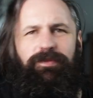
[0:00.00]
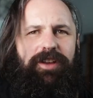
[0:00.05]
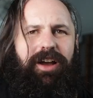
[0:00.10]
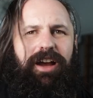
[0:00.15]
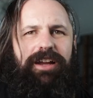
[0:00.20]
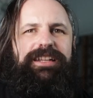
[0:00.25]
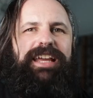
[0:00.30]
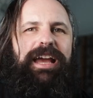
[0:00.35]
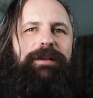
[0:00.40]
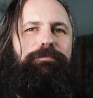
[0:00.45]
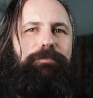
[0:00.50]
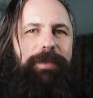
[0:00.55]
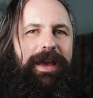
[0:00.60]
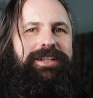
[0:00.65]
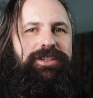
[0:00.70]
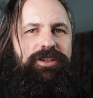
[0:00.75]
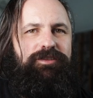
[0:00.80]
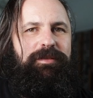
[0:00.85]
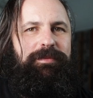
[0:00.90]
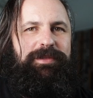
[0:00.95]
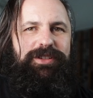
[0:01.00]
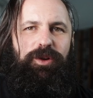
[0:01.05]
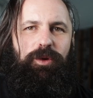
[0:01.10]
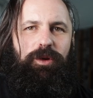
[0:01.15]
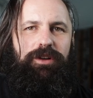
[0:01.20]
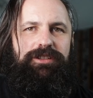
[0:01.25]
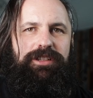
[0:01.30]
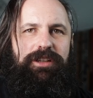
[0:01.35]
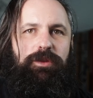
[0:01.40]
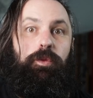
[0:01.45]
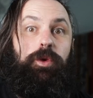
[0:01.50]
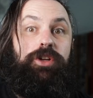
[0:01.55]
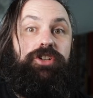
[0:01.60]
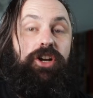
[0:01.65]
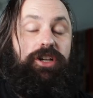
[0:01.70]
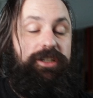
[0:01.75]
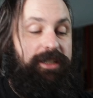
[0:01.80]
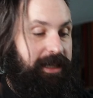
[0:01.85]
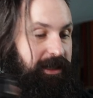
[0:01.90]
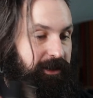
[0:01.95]
I'd get better image quality, which
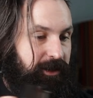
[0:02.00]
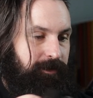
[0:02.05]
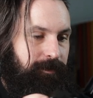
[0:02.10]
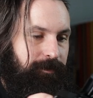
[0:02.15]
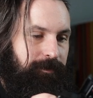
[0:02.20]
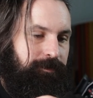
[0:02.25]
I did.